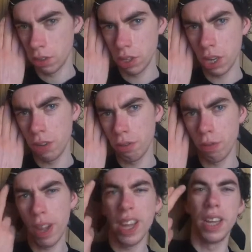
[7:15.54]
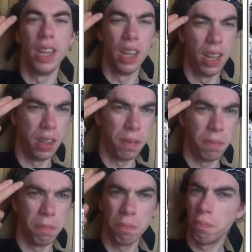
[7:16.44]
their evil way.
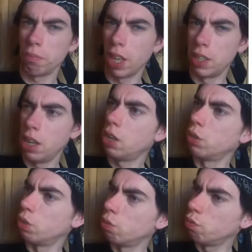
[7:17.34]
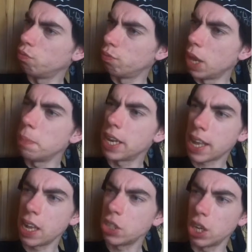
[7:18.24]
Now, maybe they
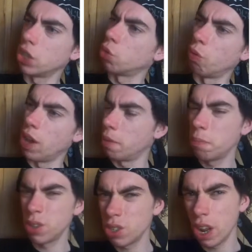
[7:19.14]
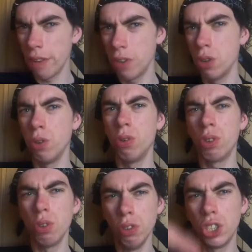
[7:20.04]
can change the way, but then have you
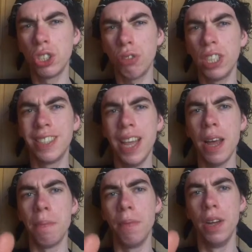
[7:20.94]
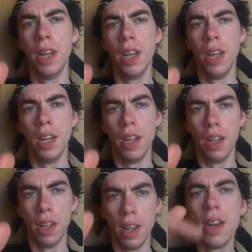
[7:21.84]
to treat them
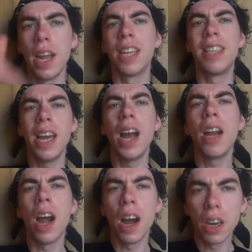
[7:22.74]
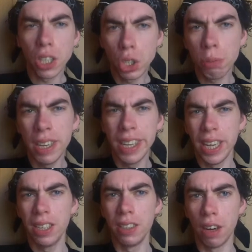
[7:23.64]
like they are
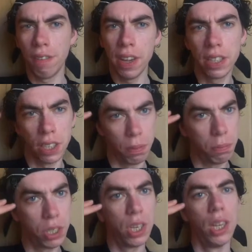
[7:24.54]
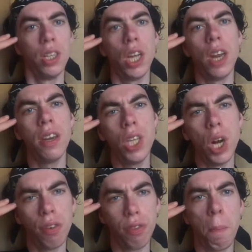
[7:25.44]
treating their victims. Then you
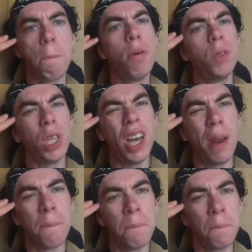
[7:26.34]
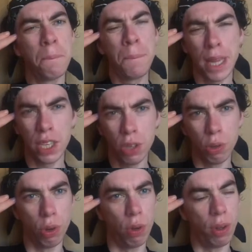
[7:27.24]
have to put a
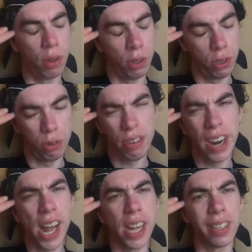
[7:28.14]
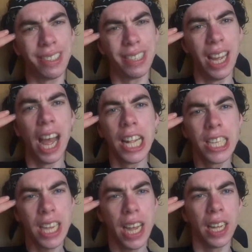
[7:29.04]
pistol to their head and
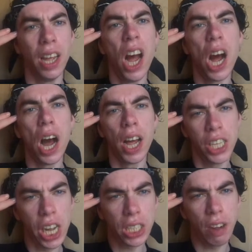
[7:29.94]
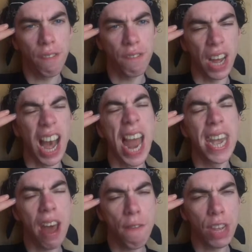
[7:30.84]
say,
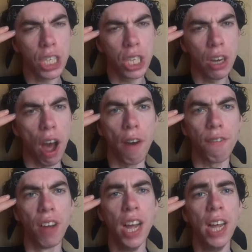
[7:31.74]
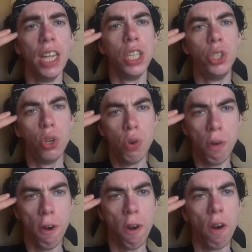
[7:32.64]
enough is enough.
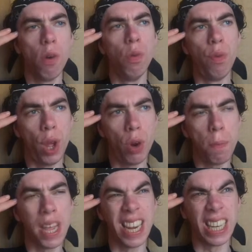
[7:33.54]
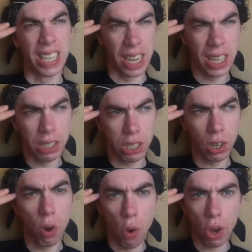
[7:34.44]
You will be dead
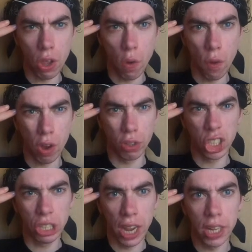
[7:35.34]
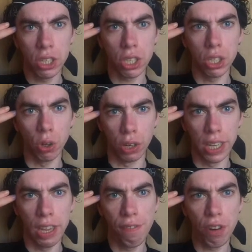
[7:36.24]
or you will change your
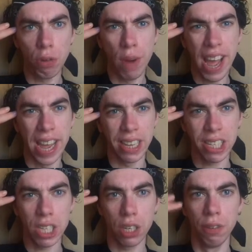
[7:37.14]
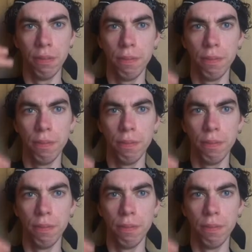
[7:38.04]
evil ways.